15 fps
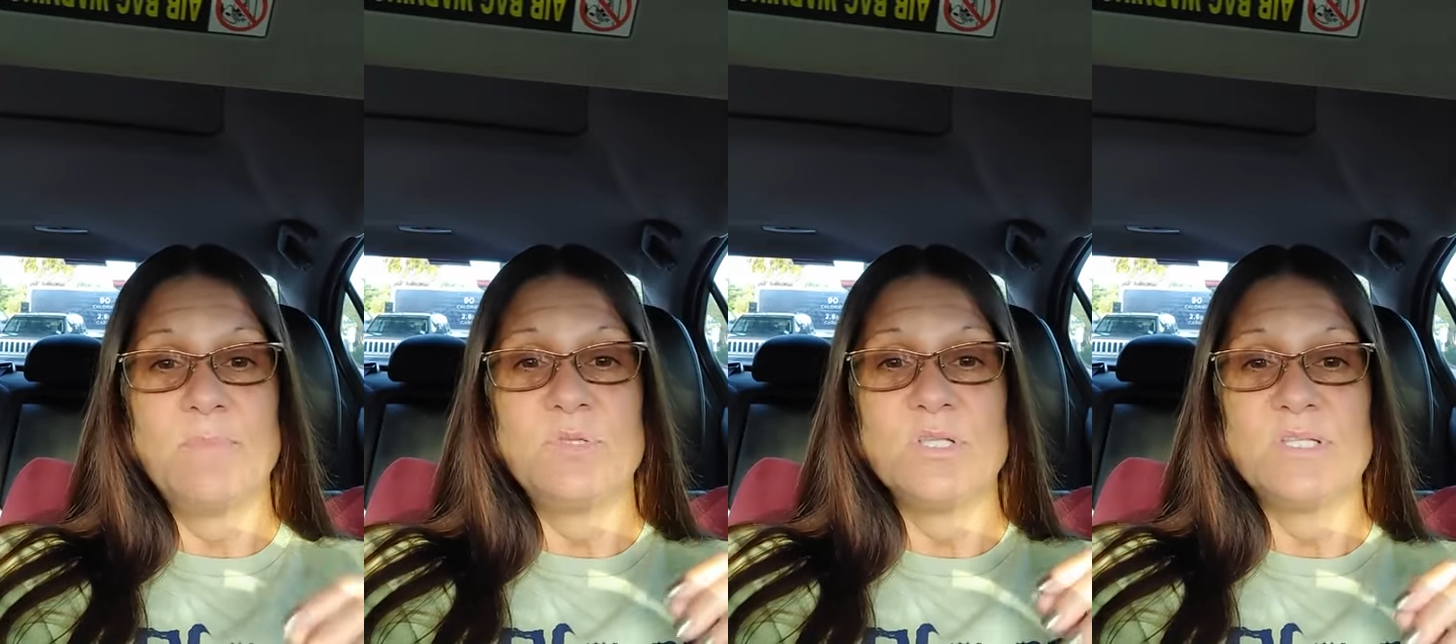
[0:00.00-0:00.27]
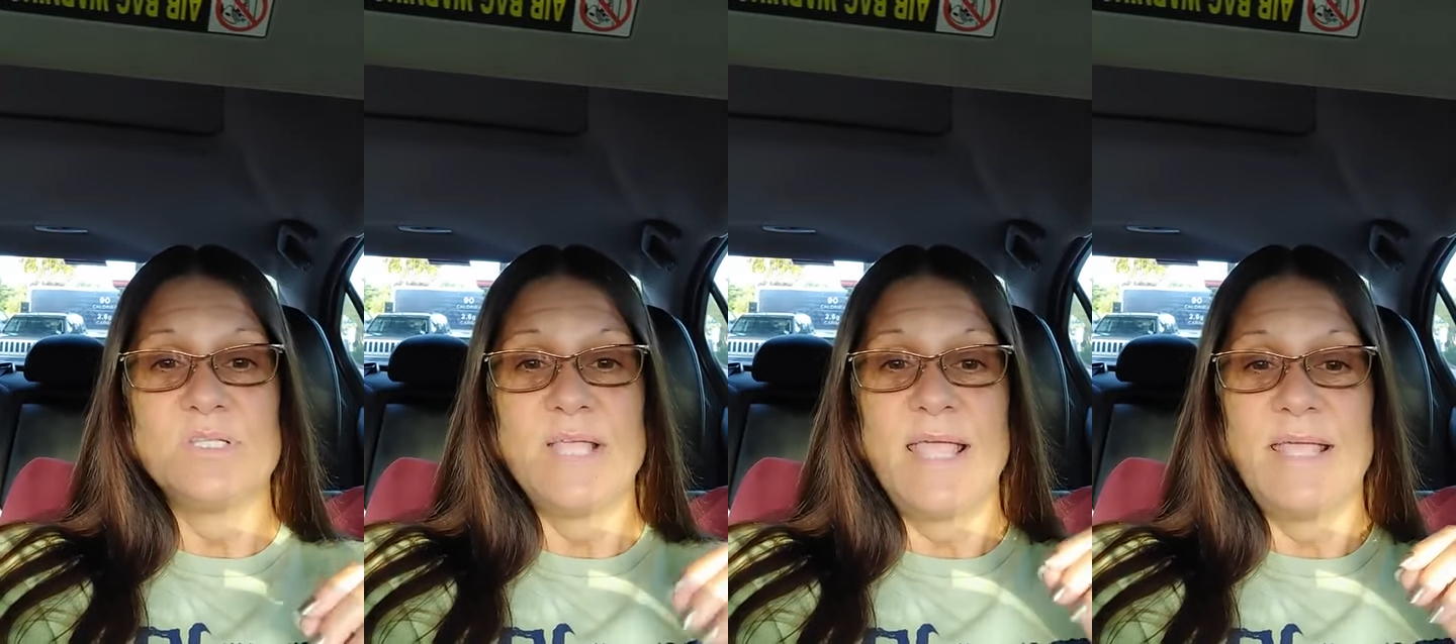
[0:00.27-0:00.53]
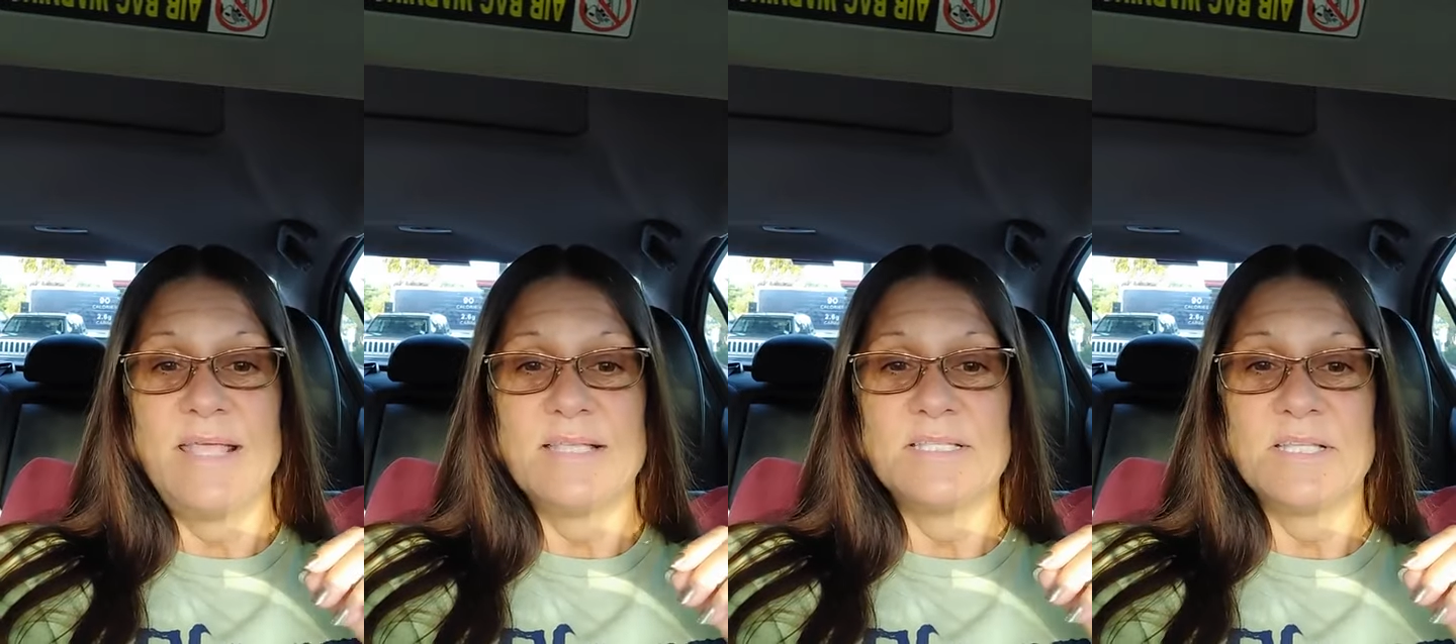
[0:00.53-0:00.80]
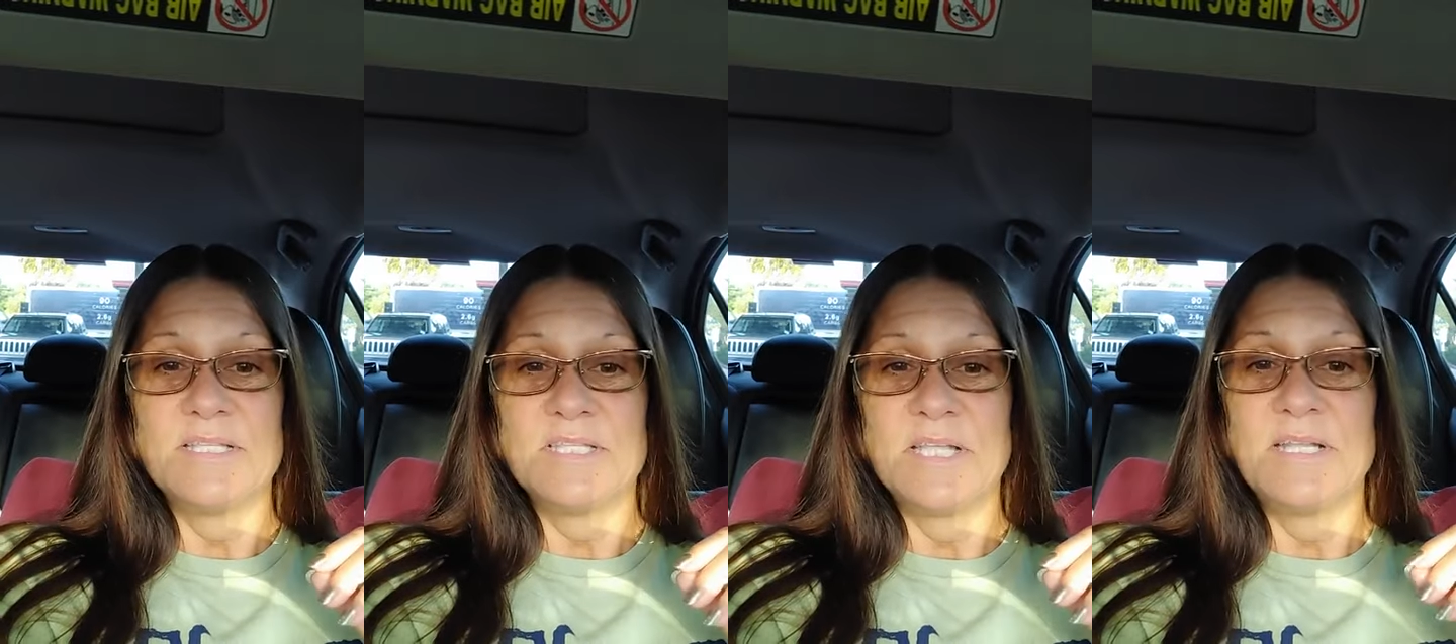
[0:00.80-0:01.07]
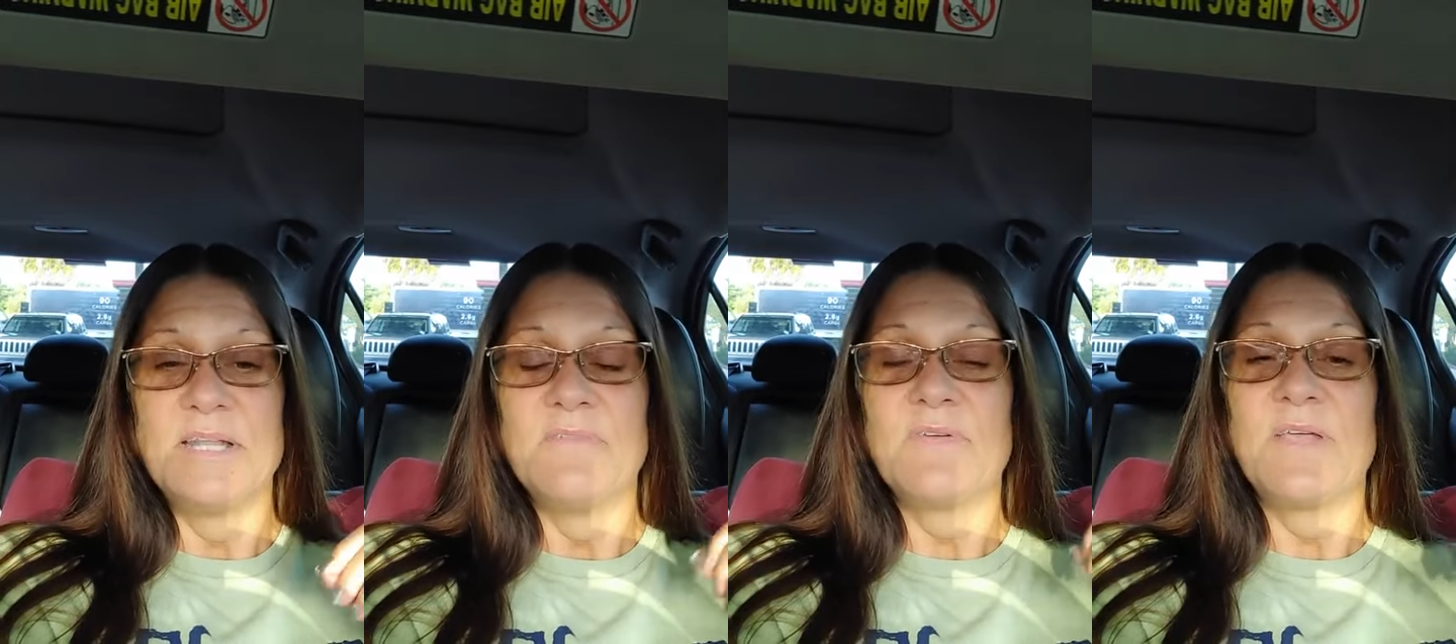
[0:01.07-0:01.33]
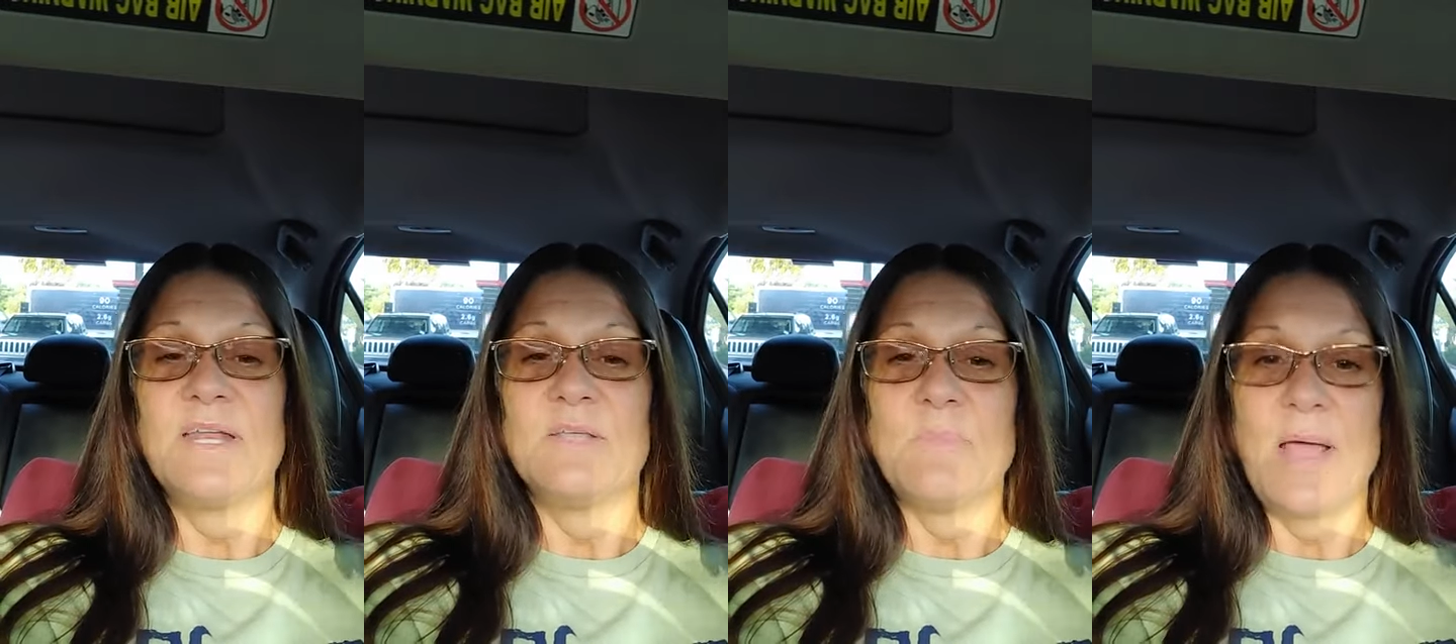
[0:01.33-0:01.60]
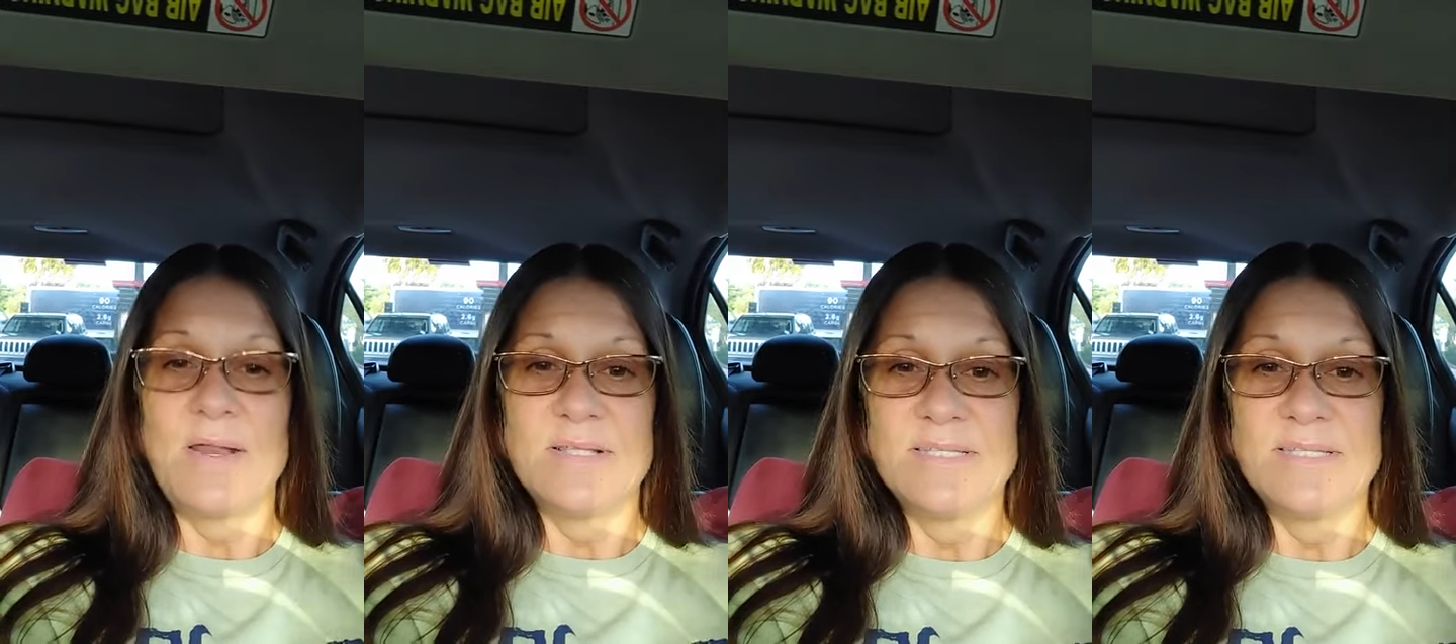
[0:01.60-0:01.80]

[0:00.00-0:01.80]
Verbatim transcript: I'm just saying it's a significant about